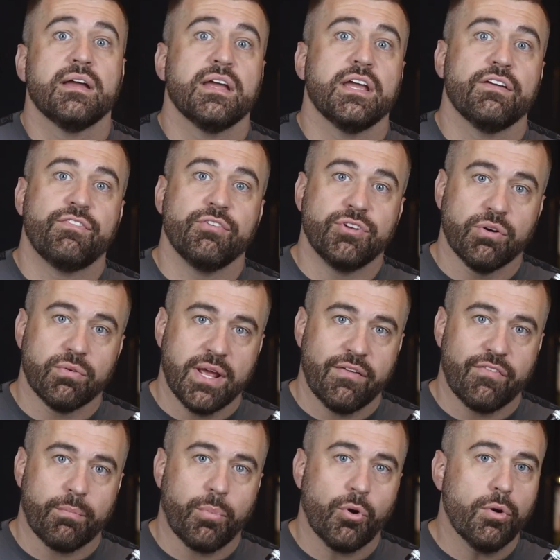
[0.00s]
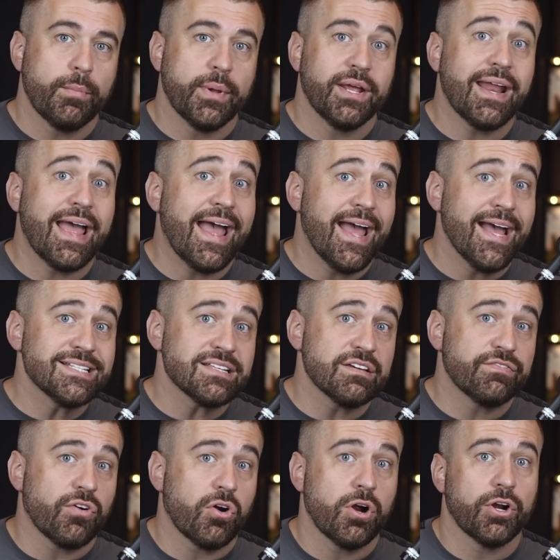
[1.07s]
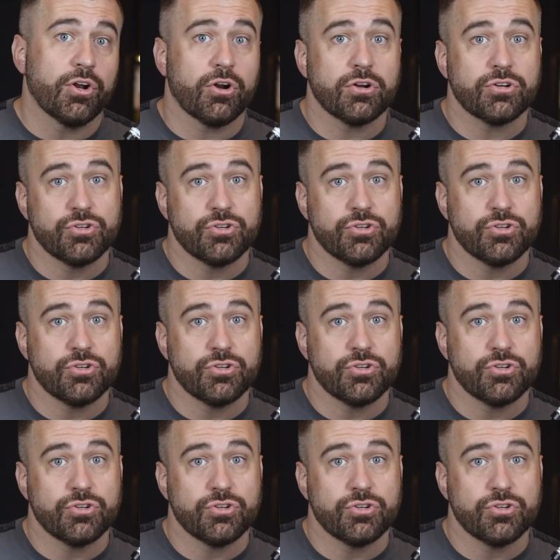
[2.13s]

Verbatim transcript: if you don't have a permit as a foreigner